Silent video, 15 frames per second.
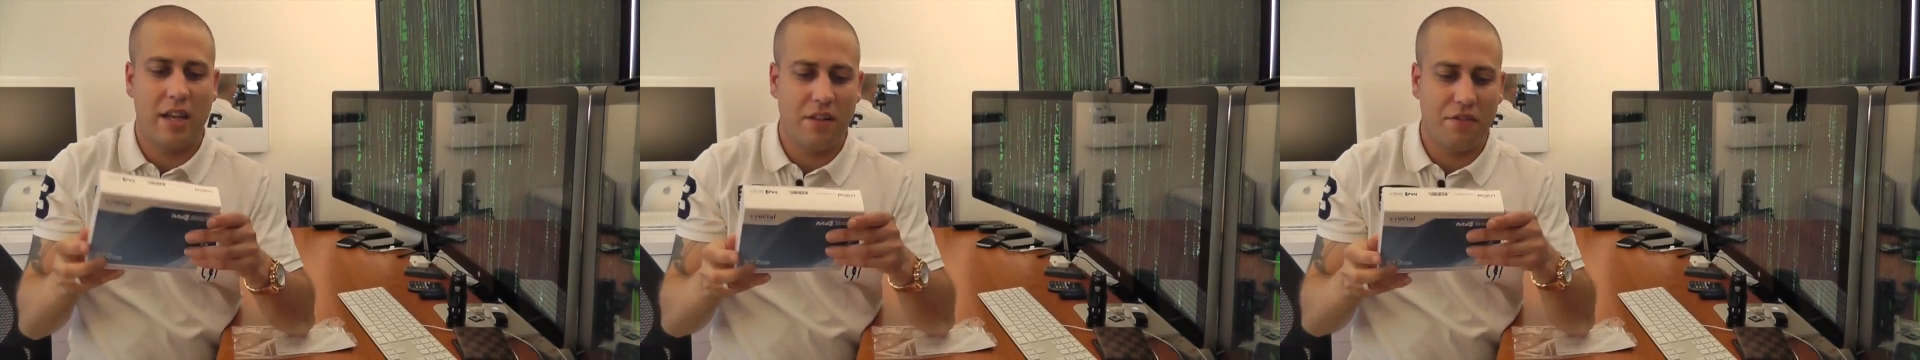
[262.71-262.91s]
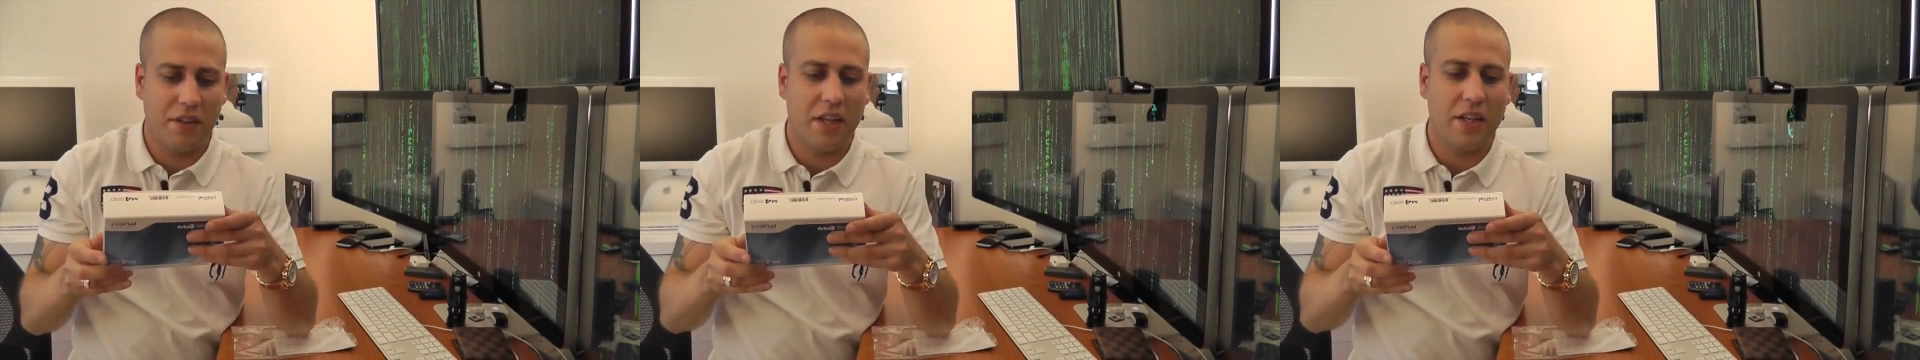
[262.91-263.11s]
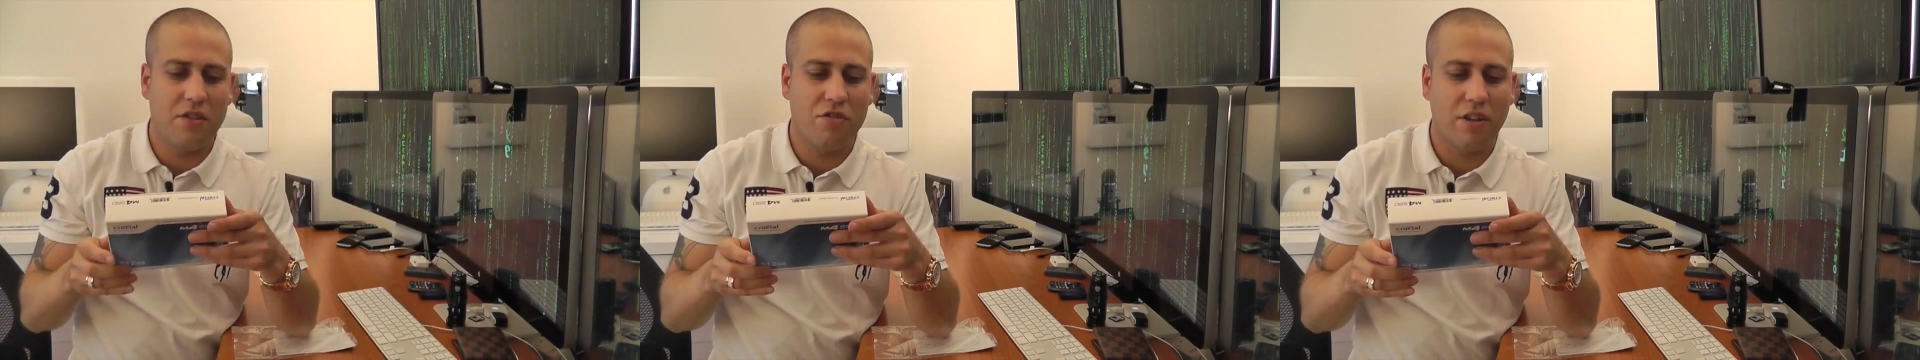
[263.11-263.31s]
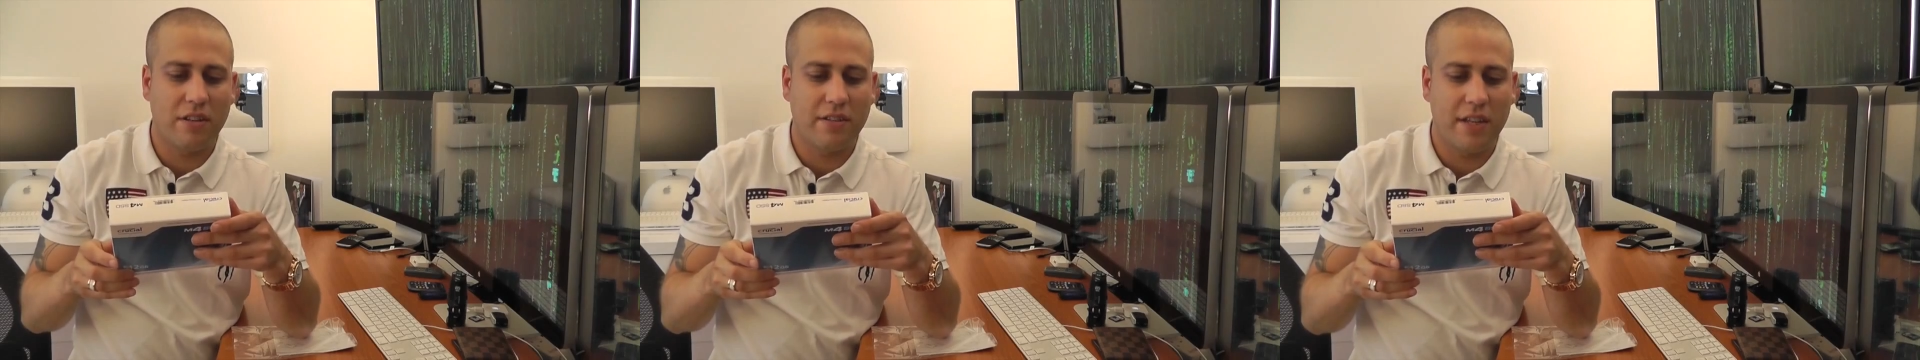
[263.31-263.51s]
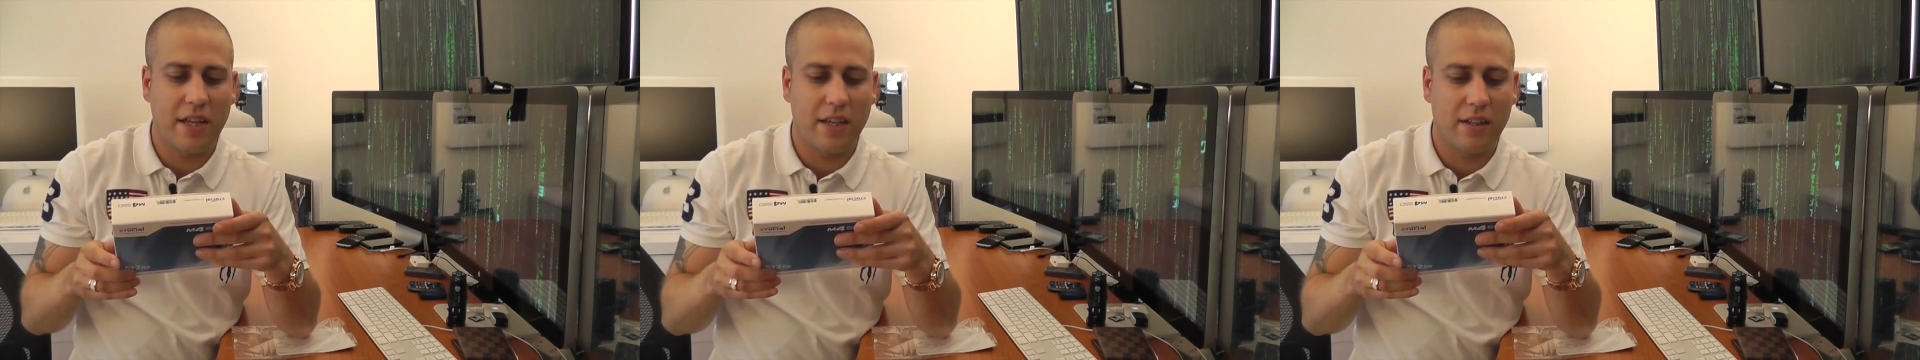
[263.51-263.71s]
Anything
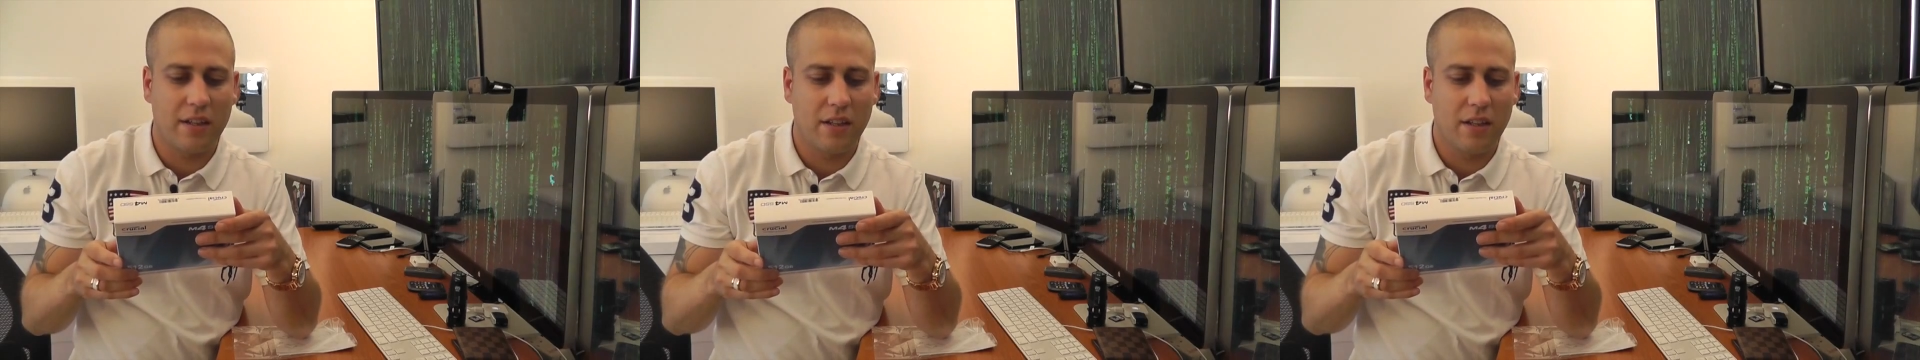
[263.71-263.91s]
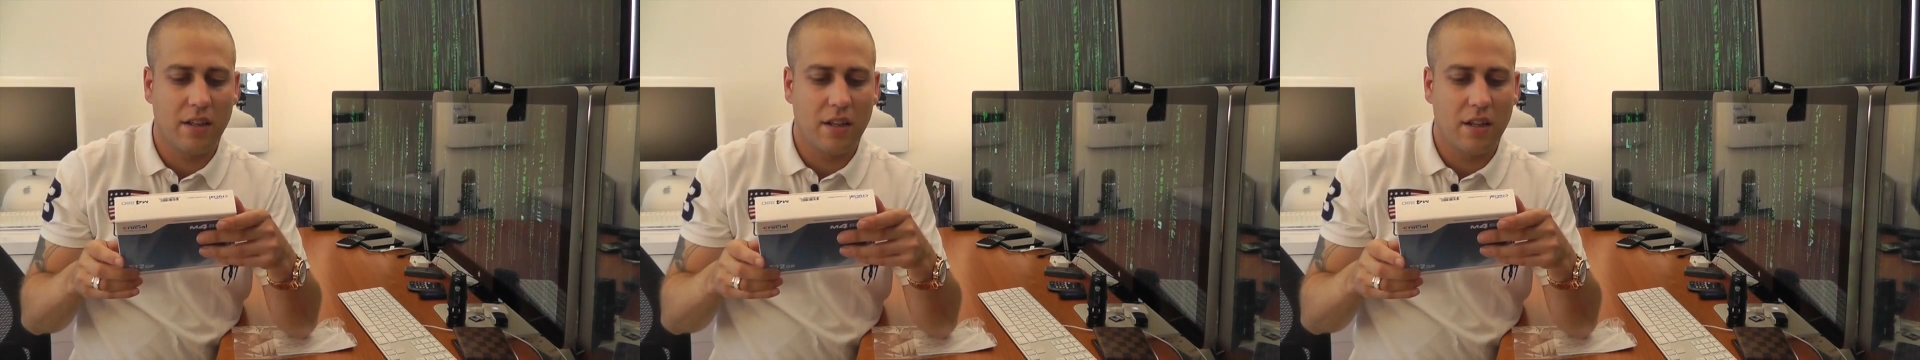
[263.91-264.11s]
interesting?